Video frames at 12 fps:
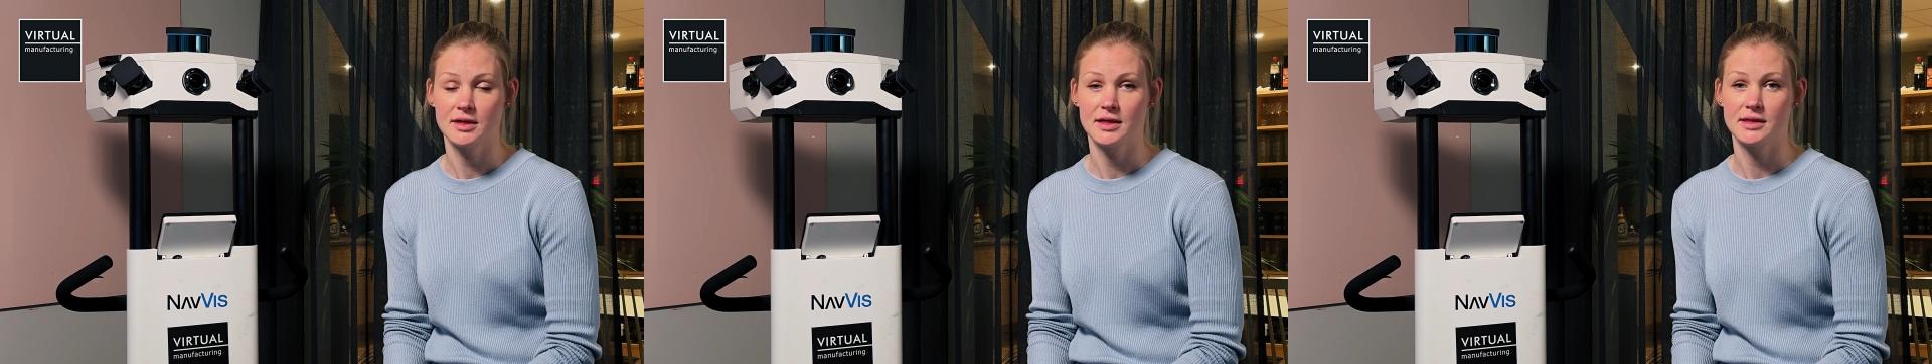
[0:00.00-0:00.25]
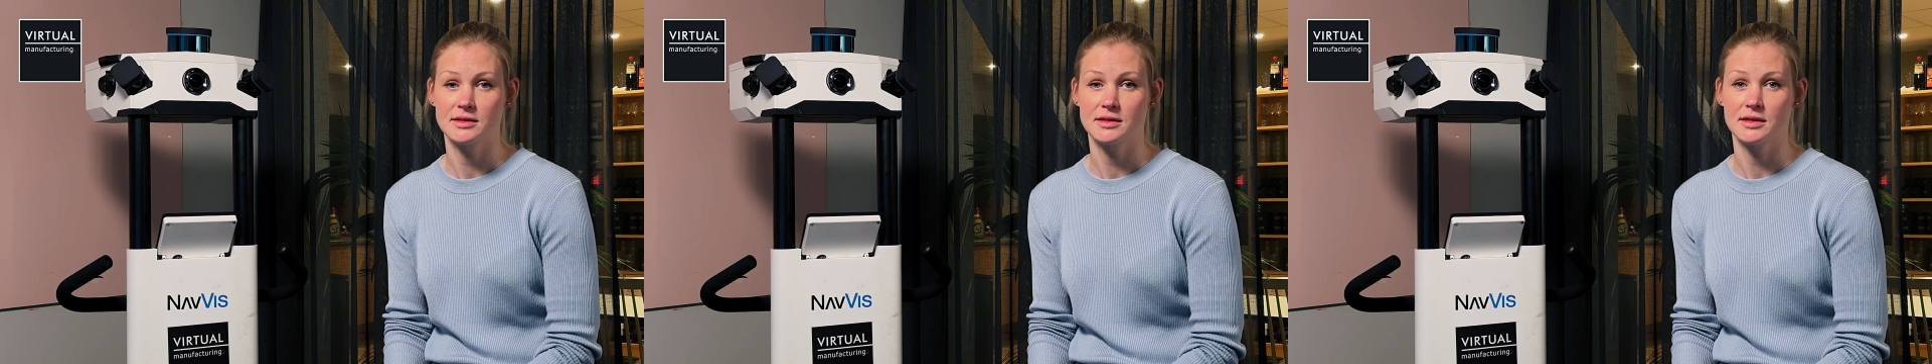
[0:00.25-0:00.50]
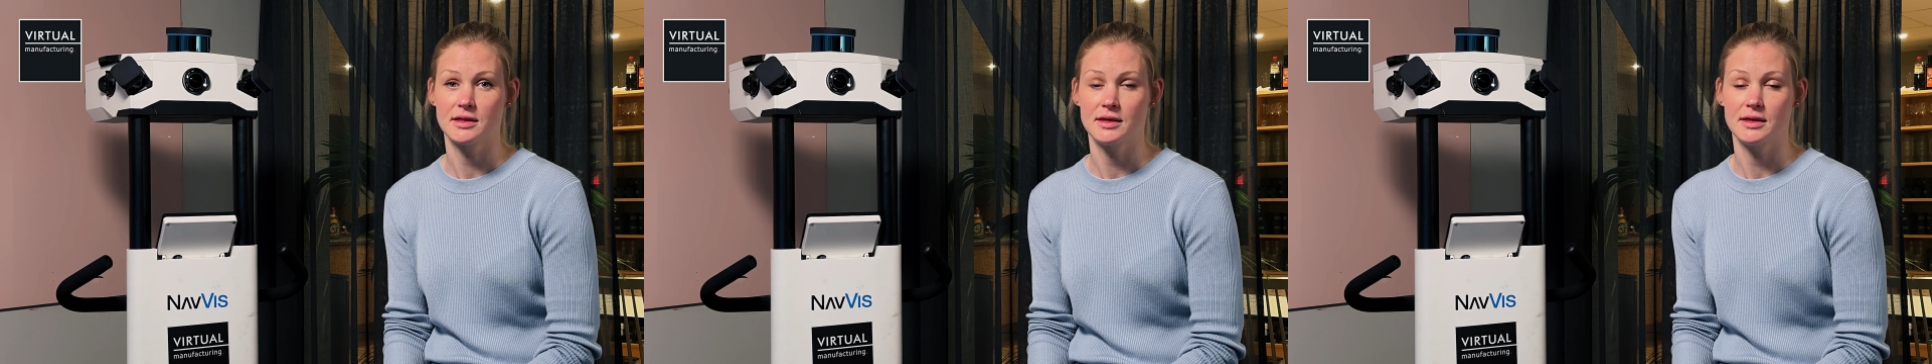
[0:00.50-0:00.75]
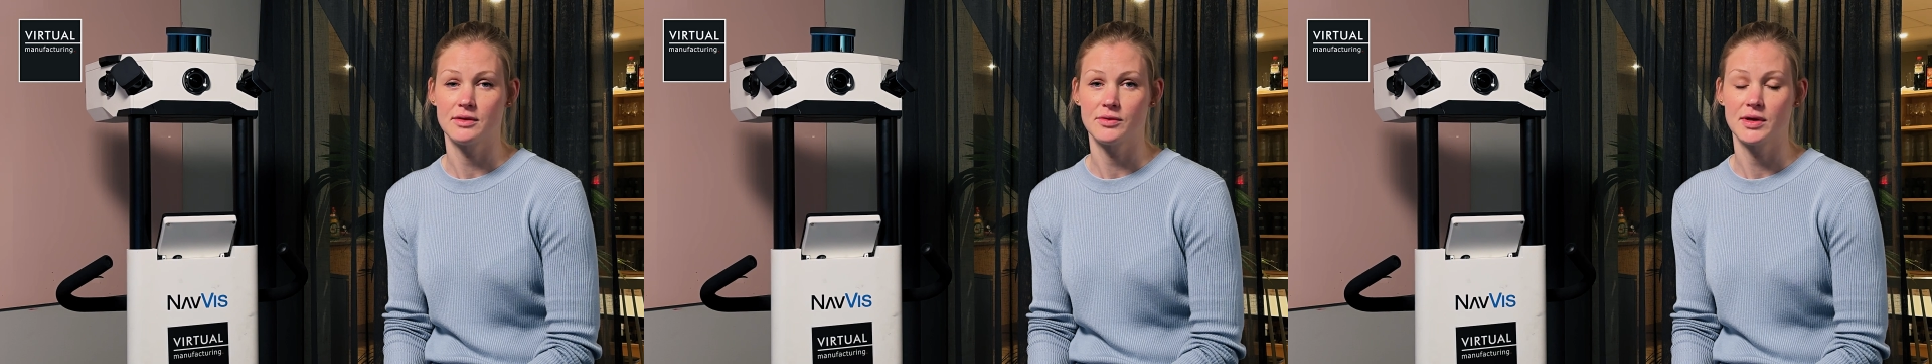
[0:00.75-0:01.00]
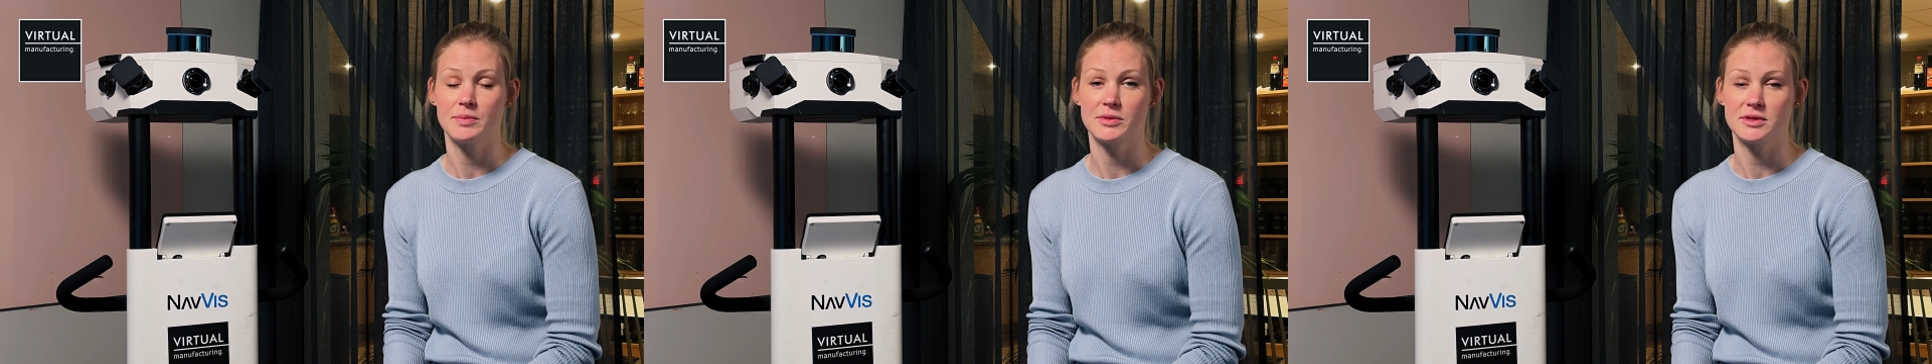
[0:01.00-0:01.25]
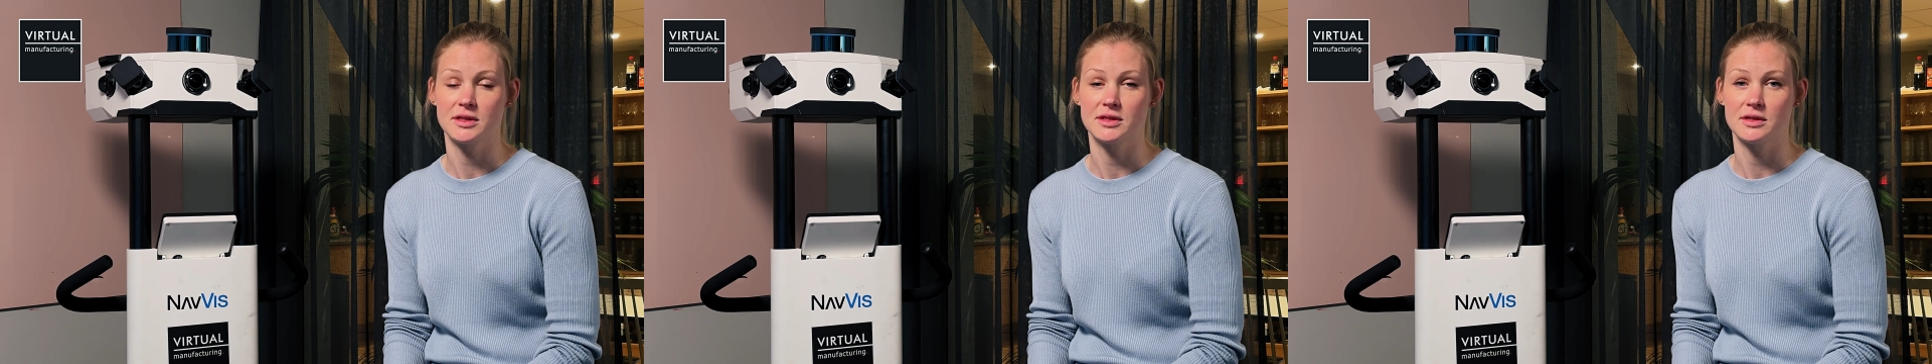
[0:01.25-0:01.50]
and it's in the right
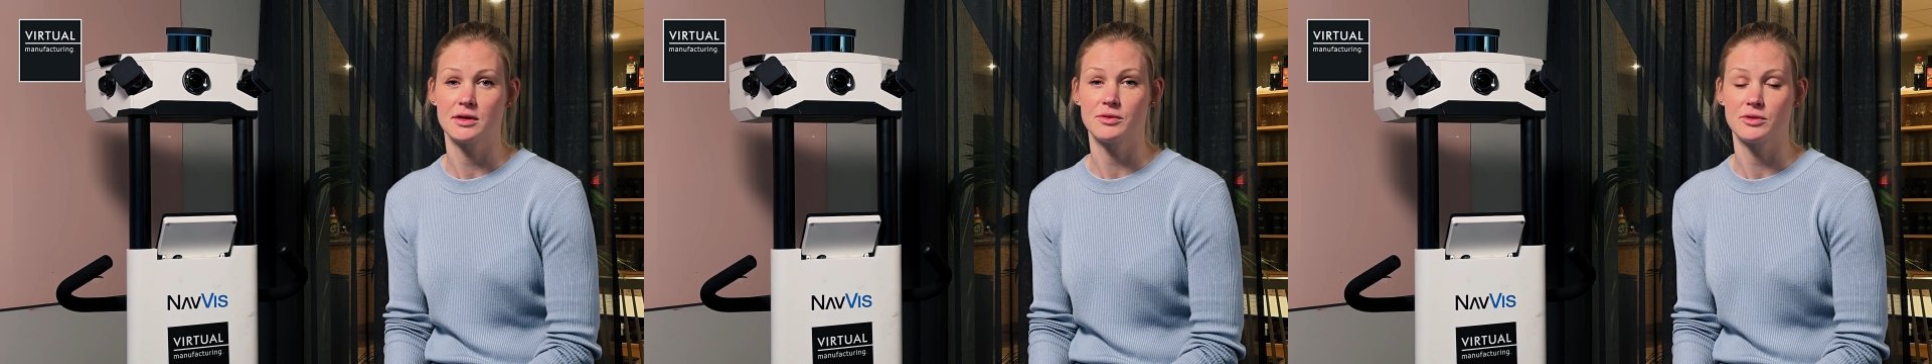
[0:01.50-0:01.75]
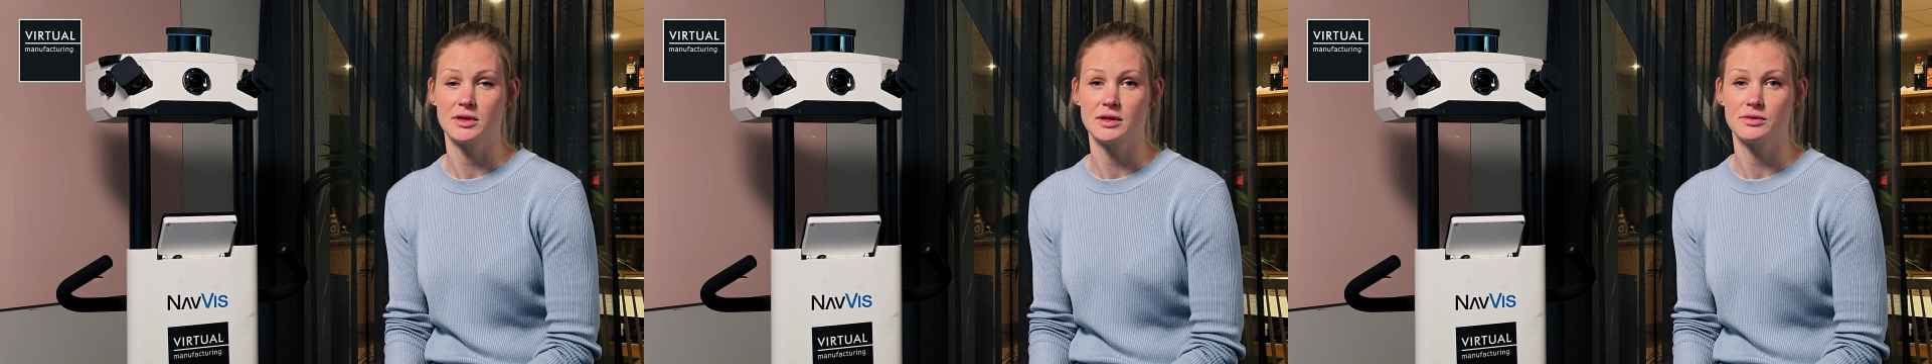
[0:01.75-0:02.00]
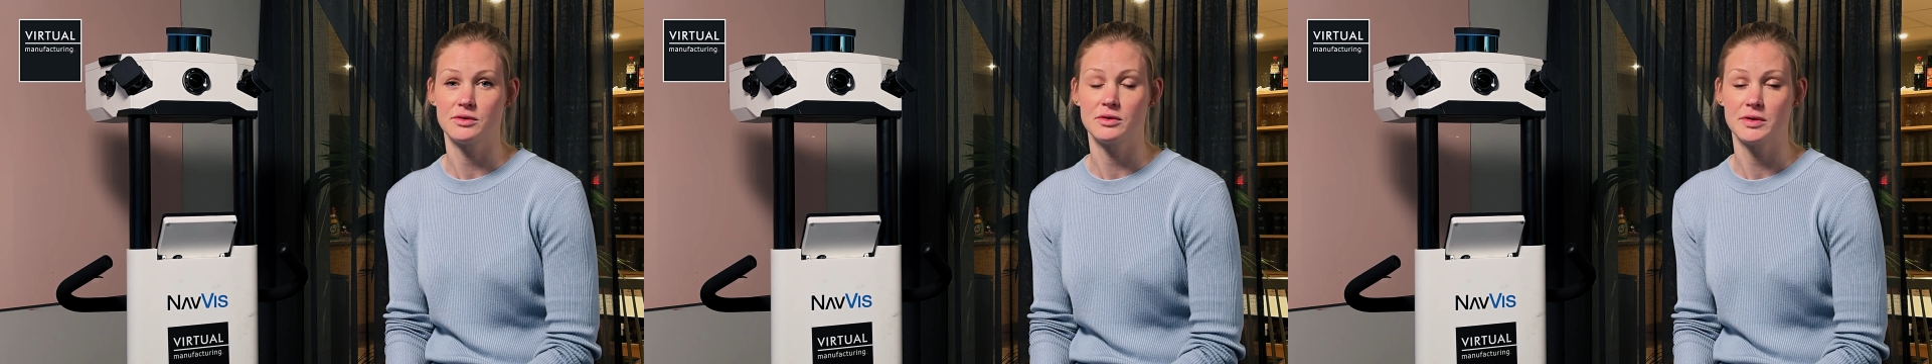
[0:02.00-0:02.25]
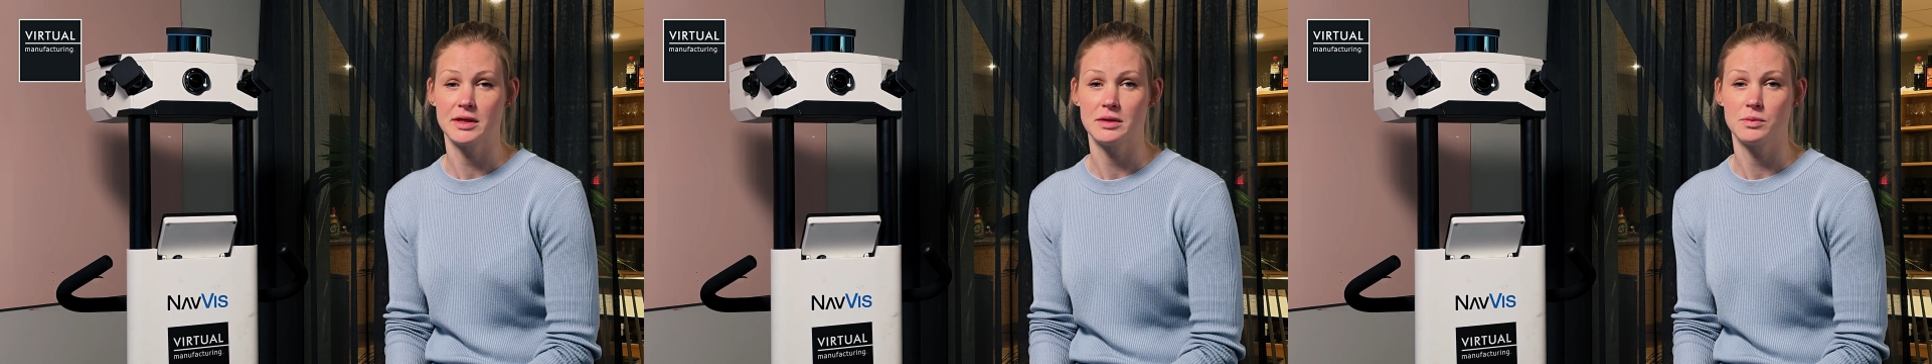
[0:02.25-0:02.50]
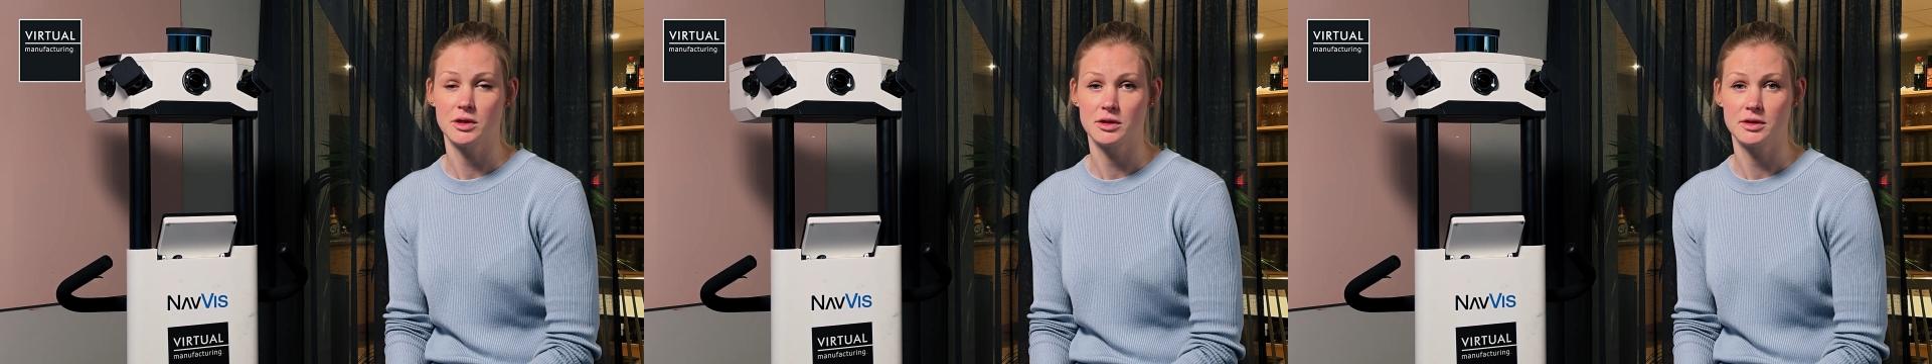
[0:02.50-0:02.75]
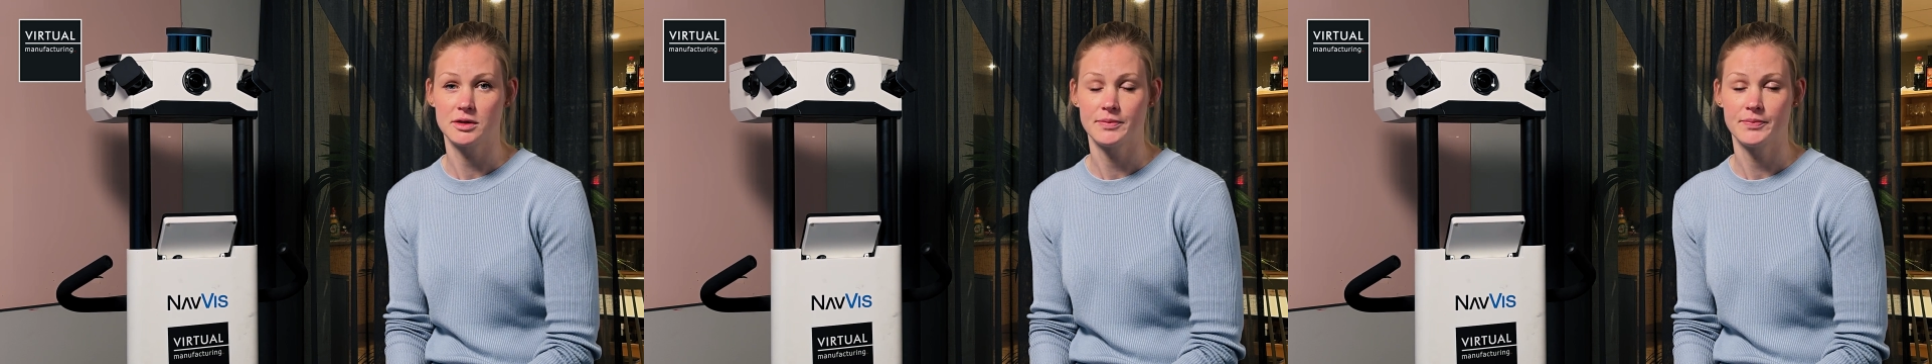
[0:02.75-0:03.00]
position according to the real world.